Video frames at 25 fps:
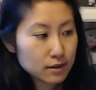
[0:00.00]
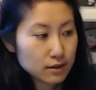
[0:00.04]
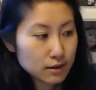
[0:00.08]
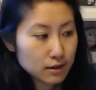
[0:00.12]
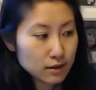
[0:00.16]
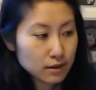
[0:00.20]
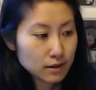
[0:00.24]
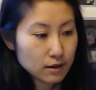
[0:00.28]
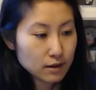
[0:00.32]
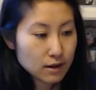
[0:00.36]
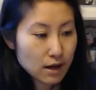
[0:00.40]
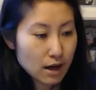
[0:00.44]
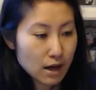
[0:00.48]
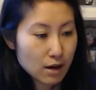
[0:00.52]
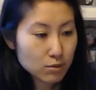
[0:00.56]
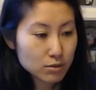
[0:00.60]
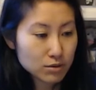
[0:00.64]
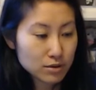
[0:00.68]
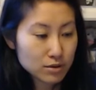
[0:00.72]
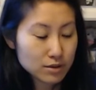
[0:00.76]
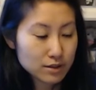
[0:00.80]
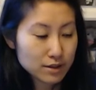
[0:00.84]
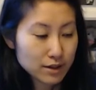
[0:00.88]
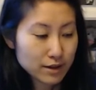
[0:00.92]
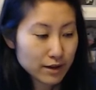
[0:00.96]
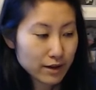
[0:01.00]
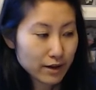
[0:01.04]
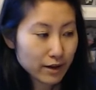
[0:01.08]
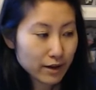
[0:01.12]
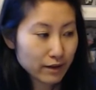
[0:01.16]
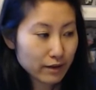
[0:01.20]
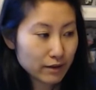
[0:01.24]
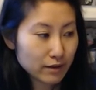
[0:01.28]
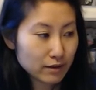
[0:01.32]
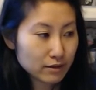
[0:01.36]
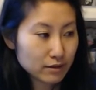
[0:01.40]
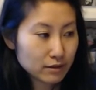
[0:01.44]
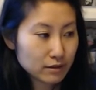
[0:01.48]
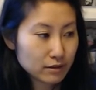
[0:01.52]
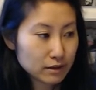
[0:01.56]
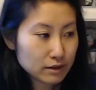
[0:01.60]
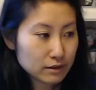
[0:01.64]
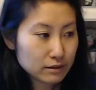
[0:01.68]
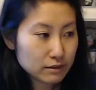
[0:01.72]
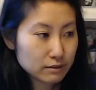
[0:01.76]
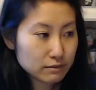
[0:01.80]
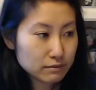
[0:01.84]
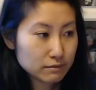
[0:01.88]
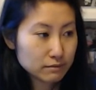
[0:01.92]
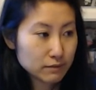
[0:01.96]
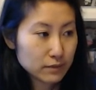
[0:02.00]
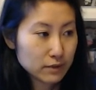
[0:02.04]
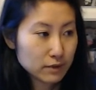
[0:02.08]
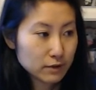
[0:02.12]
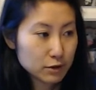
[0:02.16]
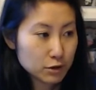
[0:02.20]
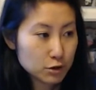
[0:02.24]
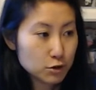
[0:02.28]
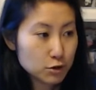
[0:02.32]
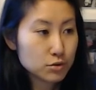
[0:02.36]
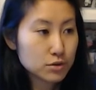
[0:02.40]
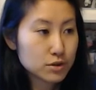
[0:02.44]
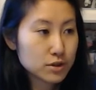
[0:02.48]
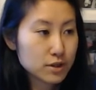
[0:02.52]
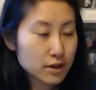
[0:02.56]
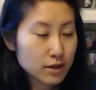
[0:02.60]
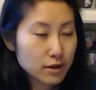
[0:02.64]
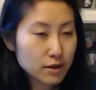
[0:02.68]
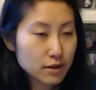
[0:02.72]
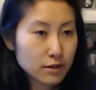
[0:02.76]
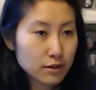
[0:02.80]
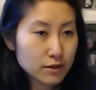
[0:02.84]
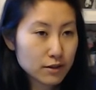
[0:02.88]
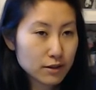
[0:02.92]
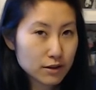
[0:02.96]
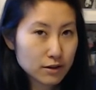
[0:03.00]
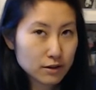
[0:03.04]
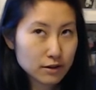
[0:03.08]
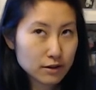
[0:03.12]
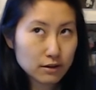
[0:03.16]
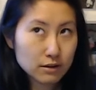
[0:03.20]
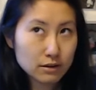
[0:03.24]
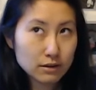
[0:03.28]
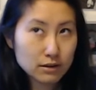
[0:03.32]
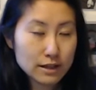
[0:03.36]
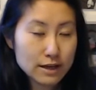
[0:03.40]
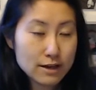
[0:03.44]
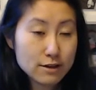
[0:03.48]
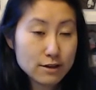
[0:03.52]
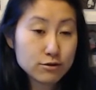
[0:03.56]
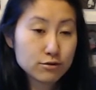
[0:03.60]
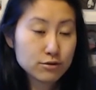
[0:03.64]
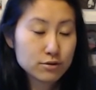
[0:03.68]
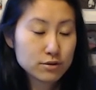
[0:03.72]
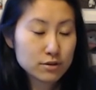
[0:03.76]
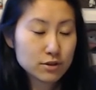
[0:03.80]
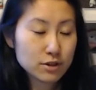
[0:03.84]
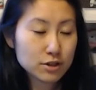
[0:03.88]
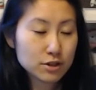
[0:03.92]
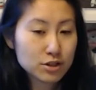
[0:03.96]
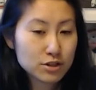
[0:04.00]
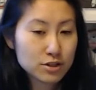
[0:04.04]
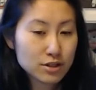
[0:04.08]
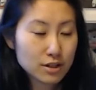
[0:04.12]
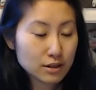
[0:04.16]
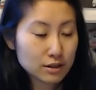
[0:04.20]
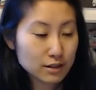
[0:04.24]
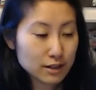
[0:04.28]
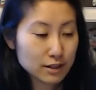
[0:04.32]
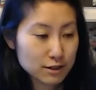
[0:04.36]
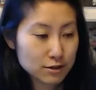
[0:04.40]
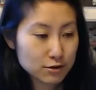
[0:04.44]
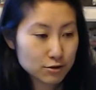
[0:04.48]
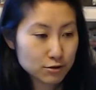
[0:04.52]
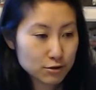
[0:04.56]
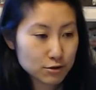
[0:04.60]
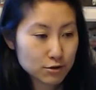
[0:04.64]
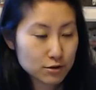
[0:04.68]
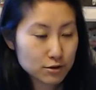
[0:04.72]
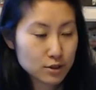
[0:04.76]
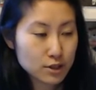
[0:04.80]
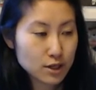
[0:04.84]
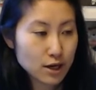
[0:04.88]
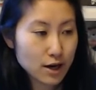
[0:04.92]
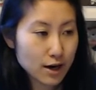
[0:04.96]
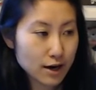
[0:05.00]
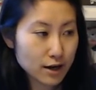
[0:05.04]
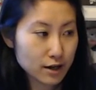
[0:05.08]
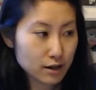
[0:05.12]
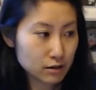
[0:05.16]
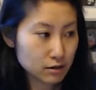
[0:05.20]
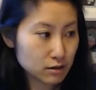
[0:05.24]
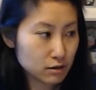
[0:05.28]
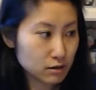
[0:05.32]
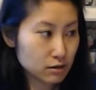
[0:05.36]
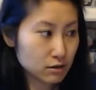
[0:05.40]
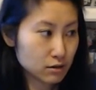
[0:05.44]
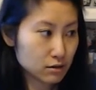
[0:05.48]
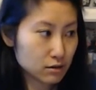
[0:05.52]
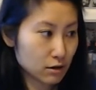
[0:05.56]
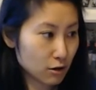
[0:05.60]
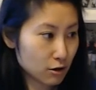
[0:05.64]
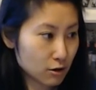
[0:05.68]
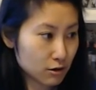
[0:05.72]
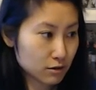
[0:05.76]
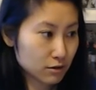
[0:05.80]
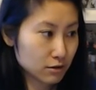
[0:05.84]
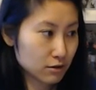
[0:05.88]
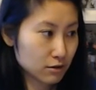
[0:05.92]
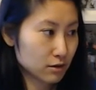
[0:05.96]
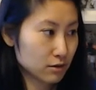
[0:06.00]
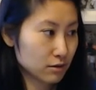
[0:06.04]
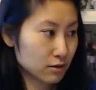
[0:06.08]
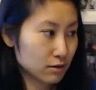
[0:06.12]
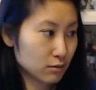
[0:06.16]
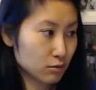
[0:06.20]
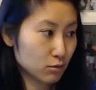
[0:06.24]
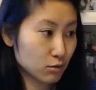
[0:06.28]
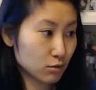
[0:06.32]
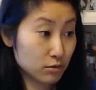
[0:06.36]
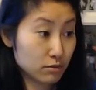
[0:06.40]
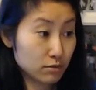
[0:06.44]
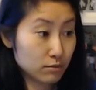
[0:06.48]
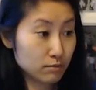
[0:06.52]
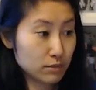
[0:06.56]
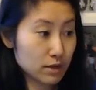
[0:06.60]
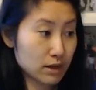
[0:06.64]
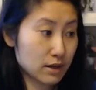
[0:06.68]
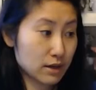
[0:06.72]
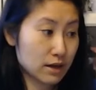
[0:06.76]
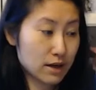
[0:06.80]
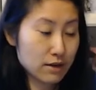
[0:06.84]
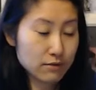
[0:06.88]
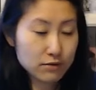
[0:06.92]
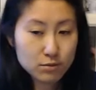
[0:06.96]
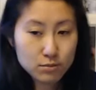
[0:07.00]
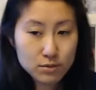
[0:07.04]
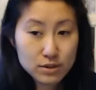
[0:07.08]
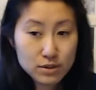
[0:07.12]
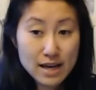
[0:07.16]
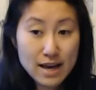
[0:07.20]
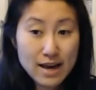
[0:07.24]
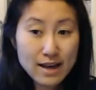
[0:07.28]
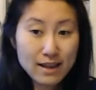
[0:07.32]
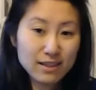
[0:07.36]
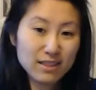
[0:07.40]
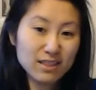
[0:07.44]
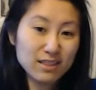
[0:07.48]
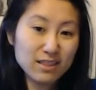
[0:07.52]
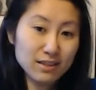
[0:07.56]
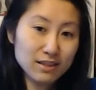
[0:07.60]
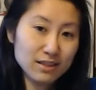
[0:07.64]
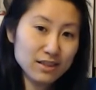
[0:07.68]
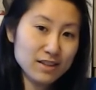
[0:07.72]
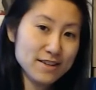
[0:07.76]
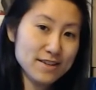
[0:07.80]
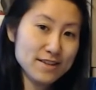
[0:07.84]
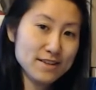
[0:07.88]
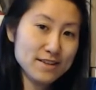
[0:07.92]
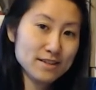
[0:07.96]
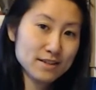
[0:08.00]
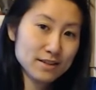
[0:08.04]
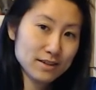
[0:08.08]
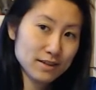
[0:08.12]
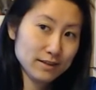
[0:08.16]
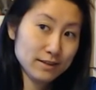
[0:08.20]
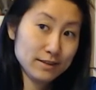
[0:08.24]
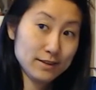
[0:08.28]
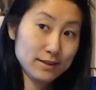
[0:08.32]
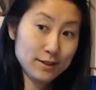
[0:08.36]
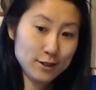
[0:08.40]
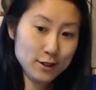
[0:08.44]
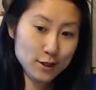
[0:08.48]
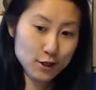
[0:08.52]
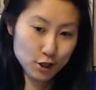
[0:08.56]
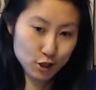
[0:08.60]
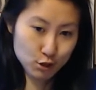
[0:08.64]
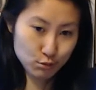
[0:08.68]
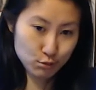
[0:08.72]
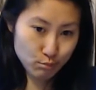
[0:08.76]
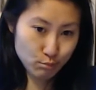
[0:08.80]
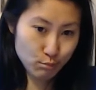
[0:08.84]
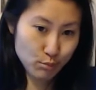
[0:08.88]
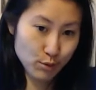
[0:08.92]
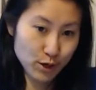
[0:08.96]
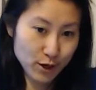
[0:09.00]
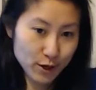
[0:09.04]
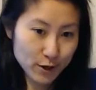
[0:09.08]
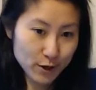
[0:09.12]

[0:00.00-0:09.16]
I would say using the lasers, Dungeons and Lasers tiles, Arc would have to be at least this big,